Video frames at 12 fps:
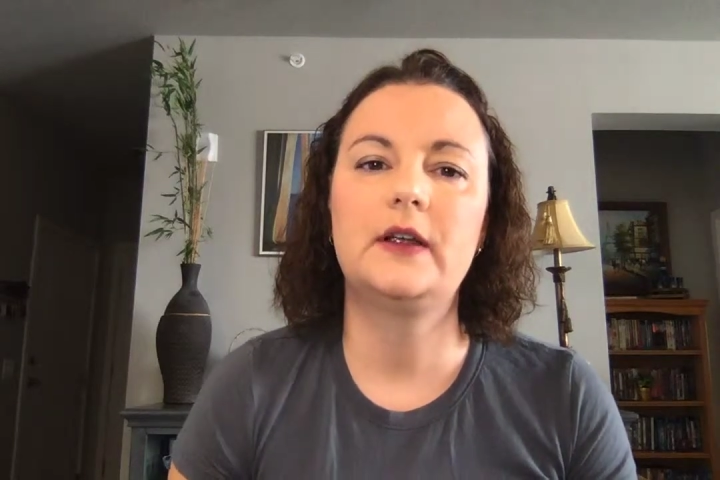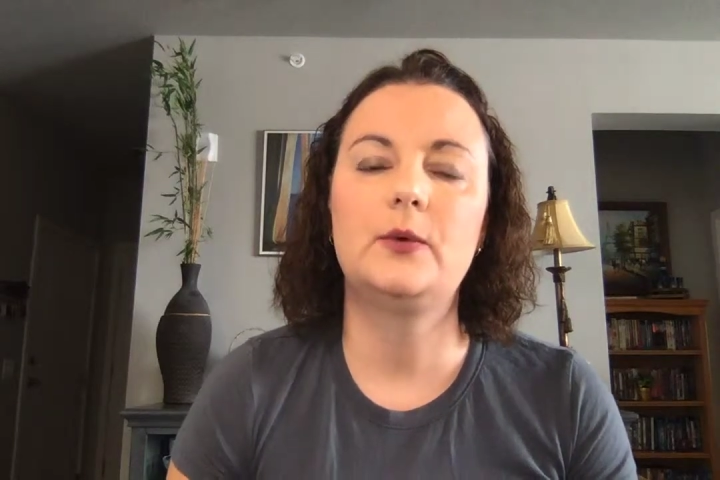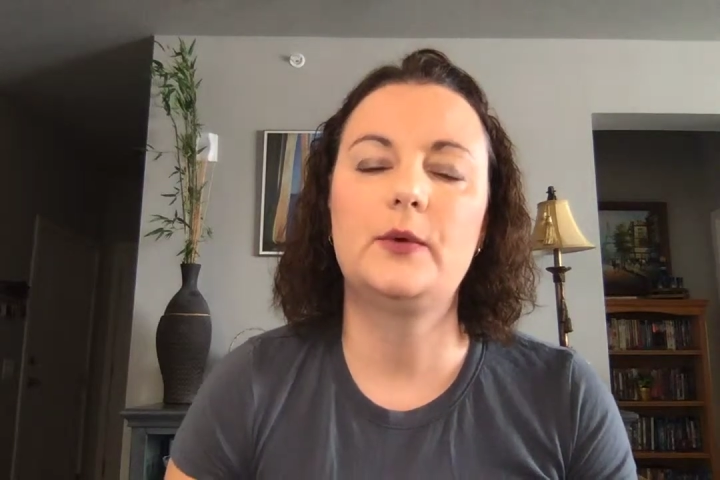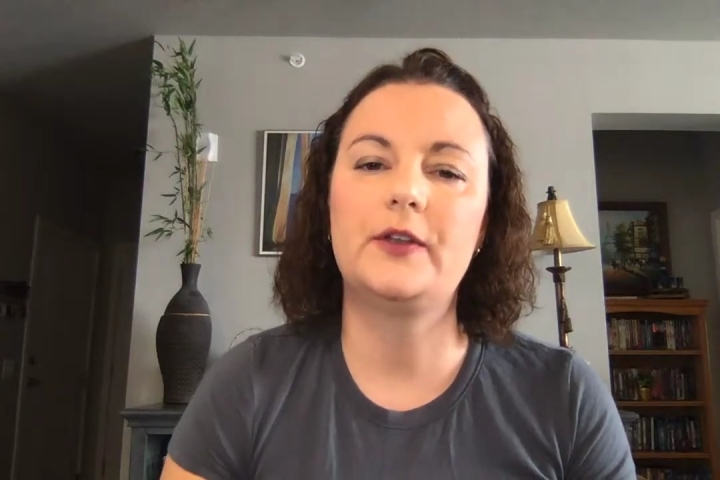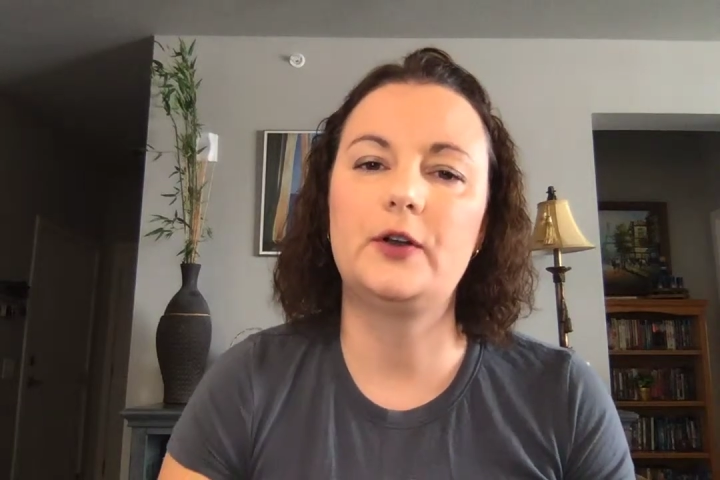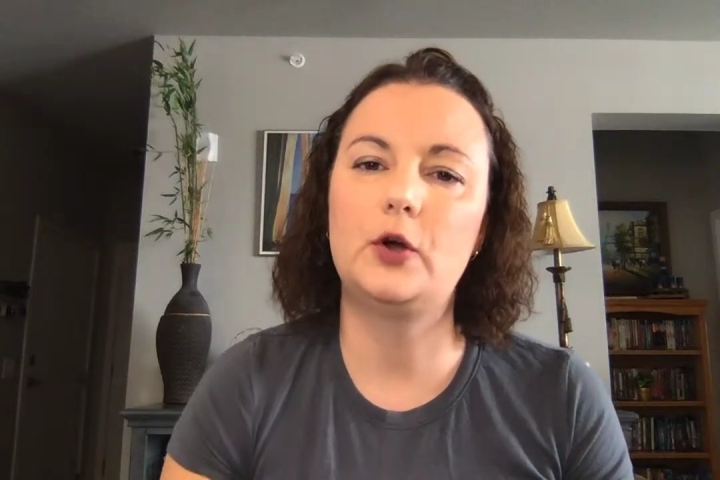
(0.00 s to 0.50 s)

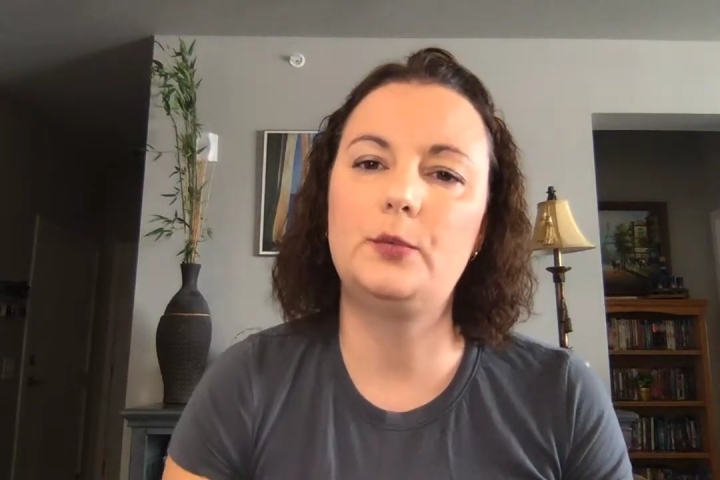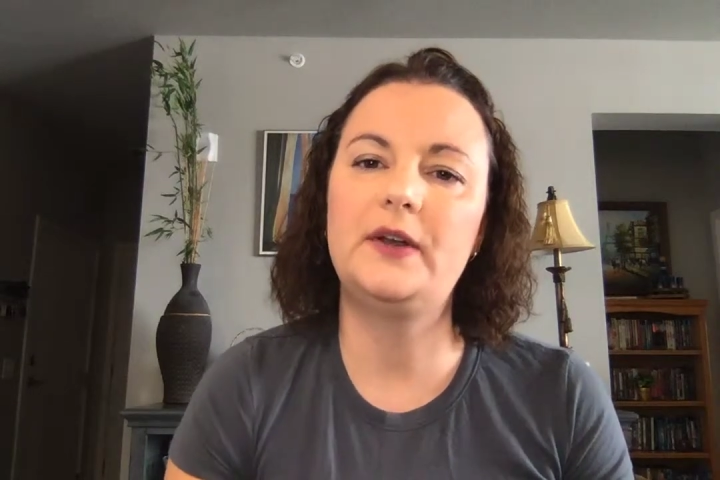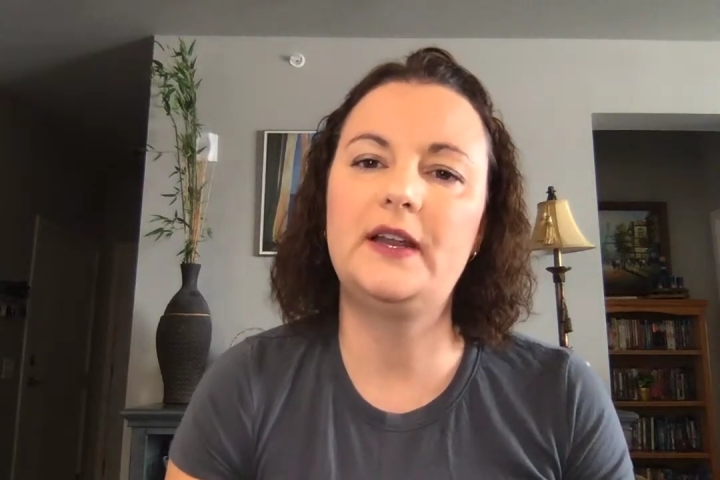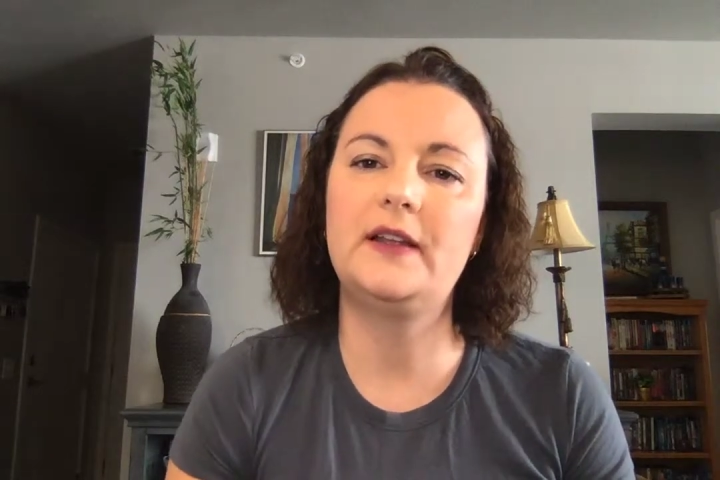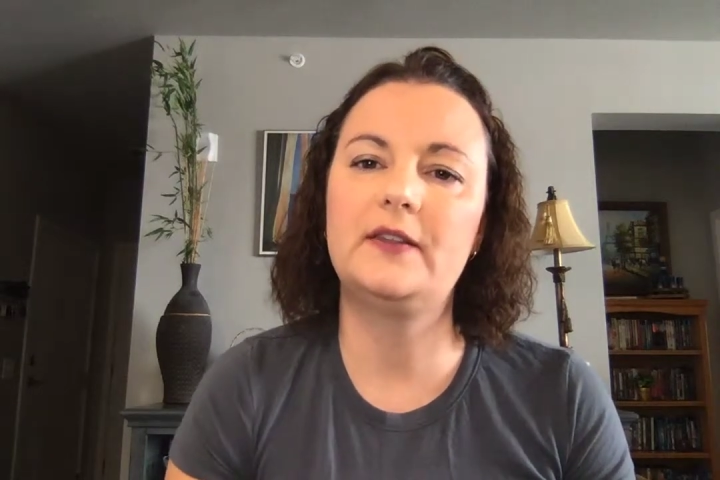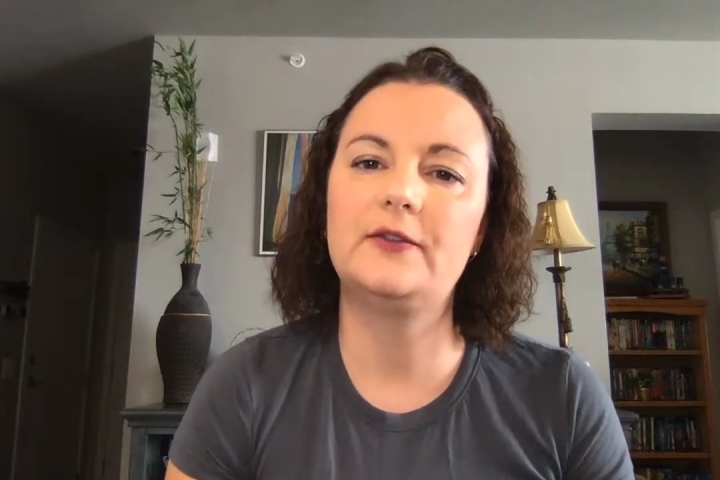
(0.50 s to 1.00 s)
with an
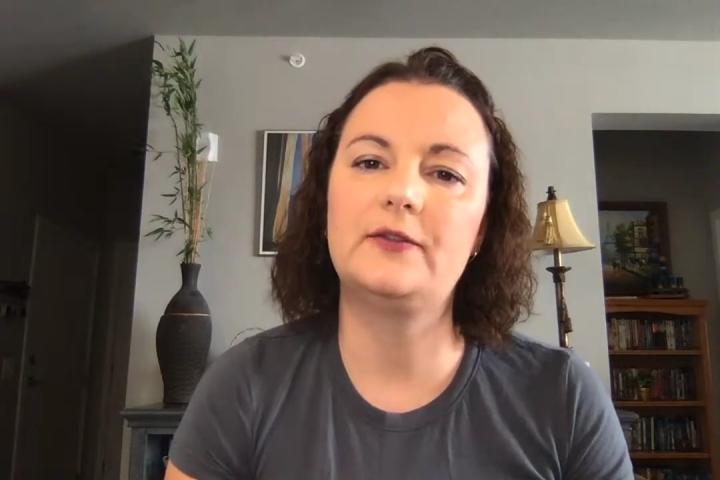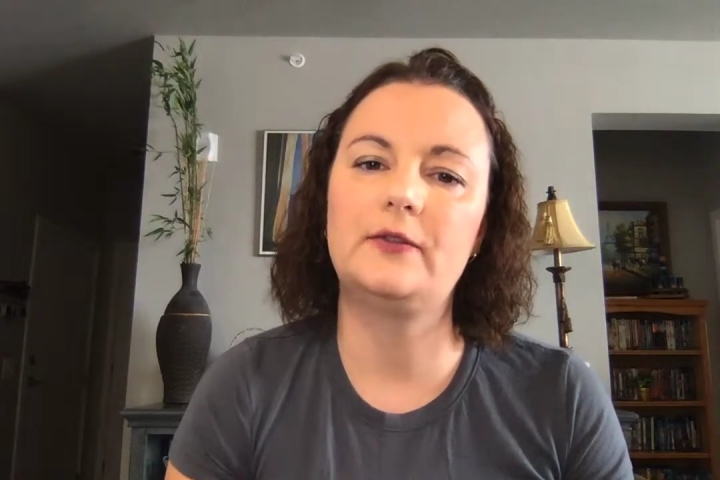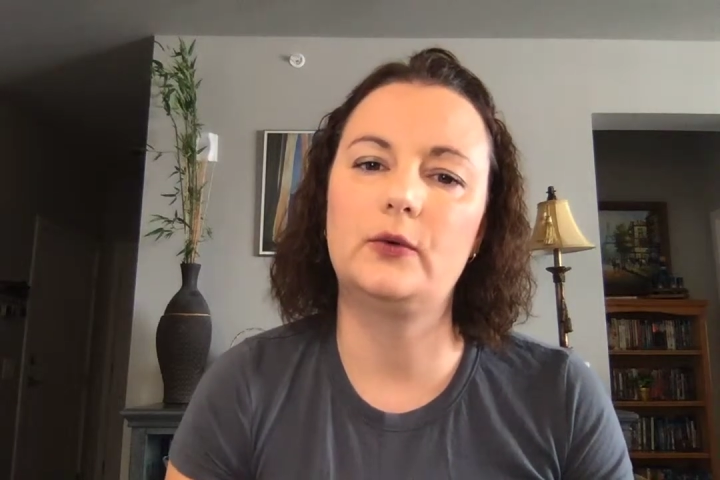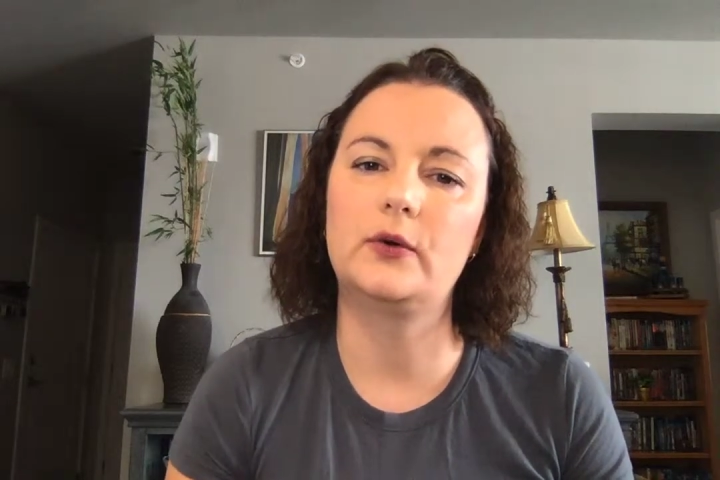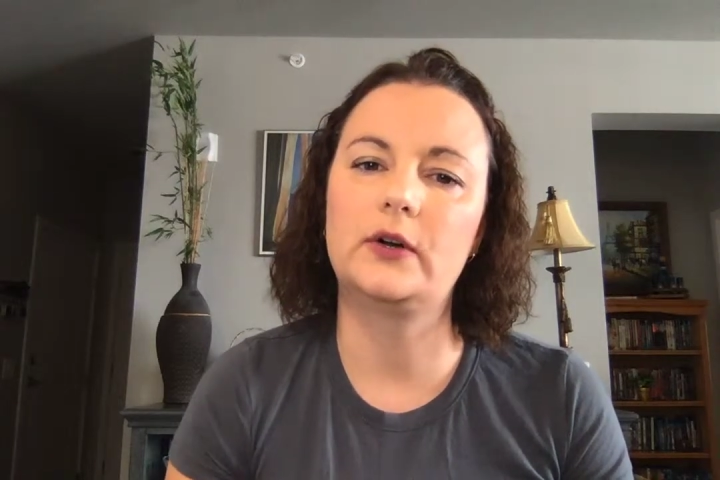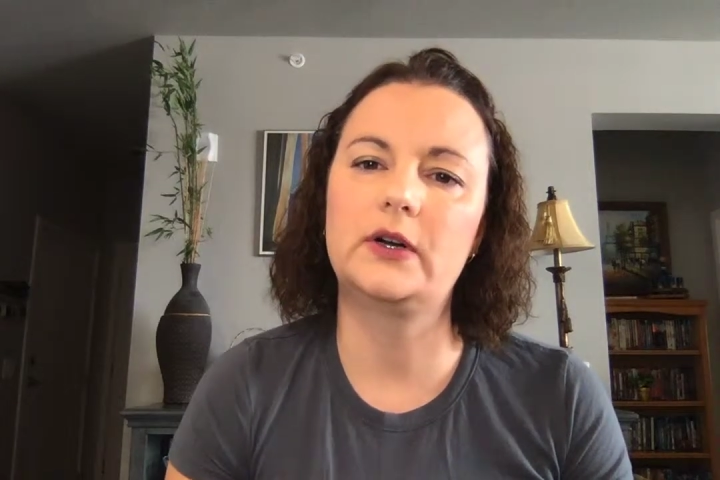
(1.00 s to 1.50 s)
opening in the
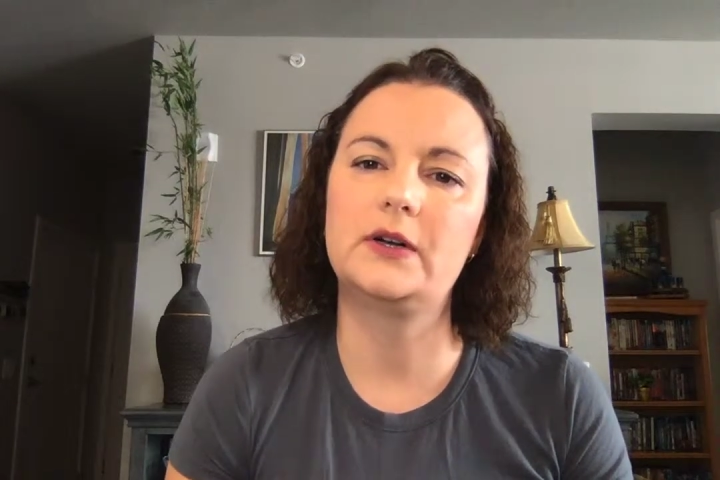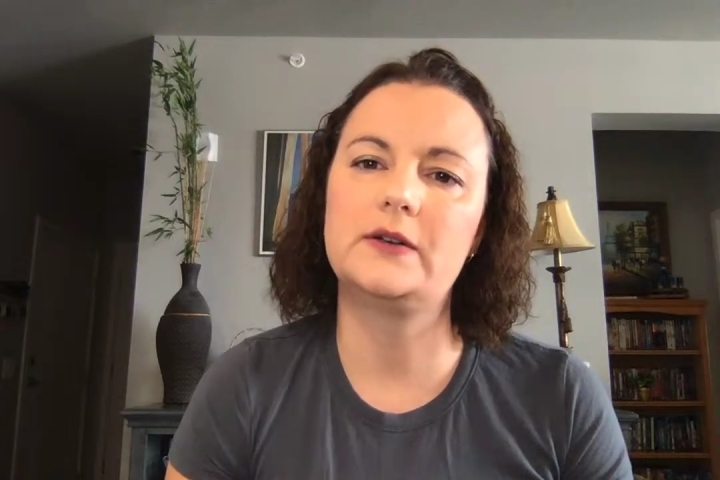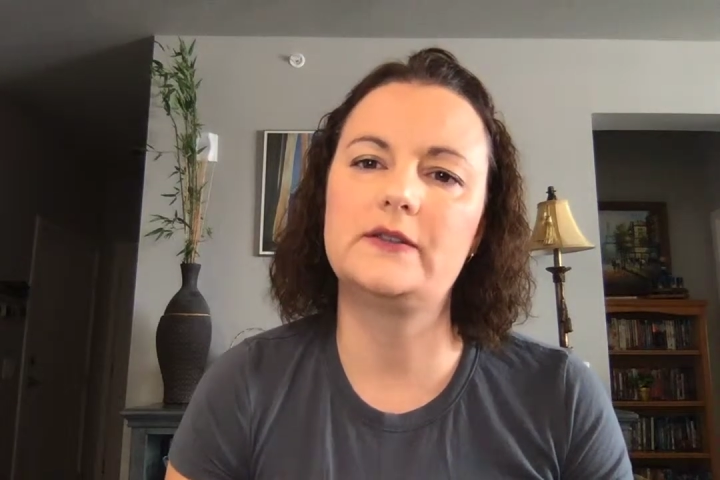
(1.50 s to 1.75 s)
floor